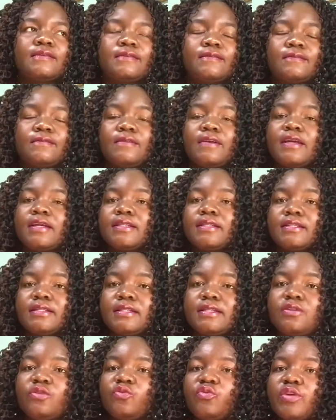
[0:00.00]
we are
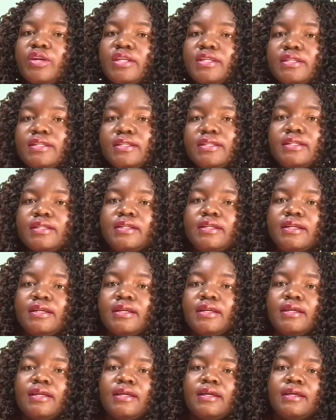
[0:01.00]
still
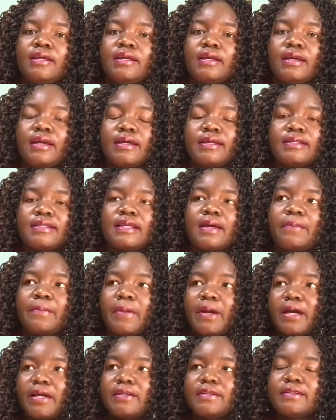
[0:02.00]
waiting. Some
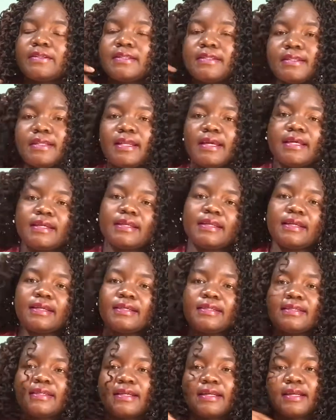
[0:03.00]
countries like
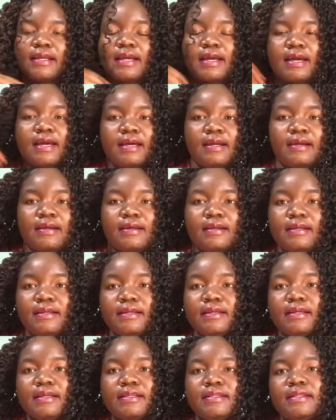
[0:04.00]
Nigeria are really
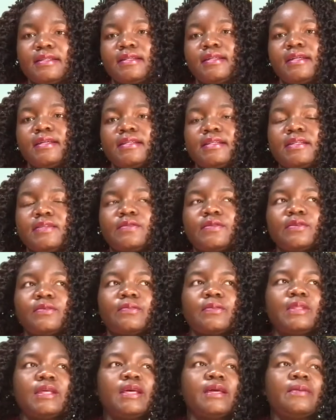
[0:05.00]
getting dates
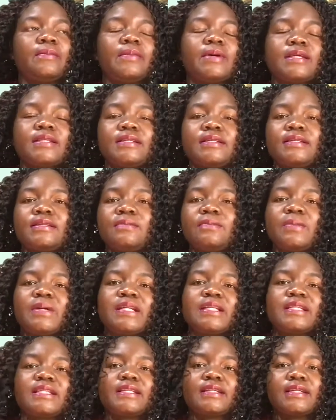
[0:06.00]
from the embassies,
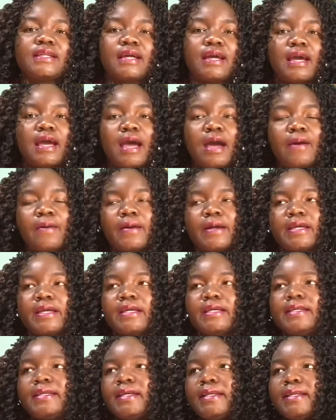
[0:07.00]
but our
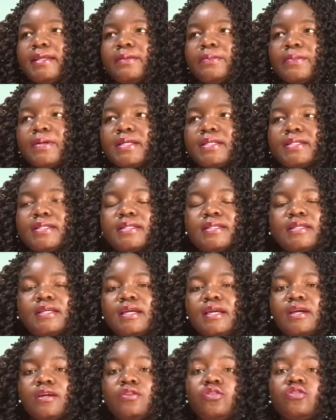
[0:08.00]
Kenyan embassy,
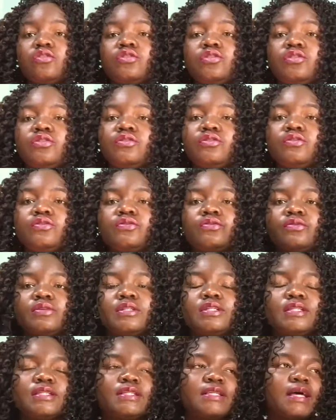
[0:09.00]
God knows
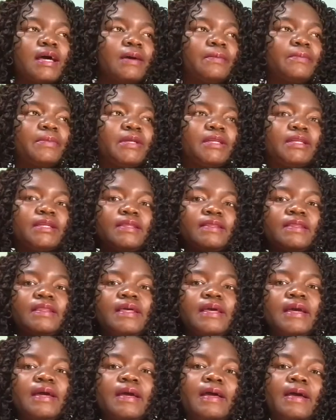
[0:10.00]
what is happening
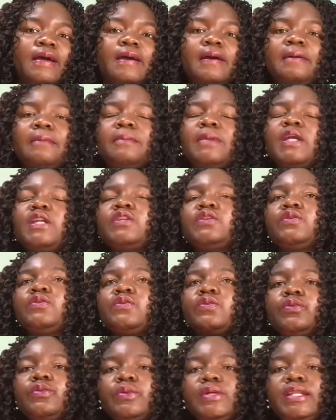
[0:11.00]
there,
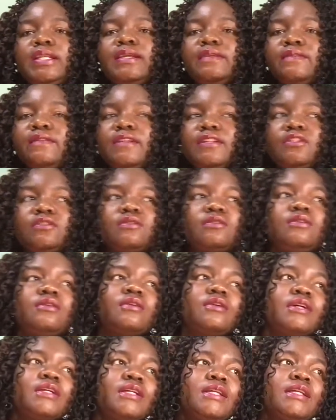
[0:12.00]
but we leave it to God.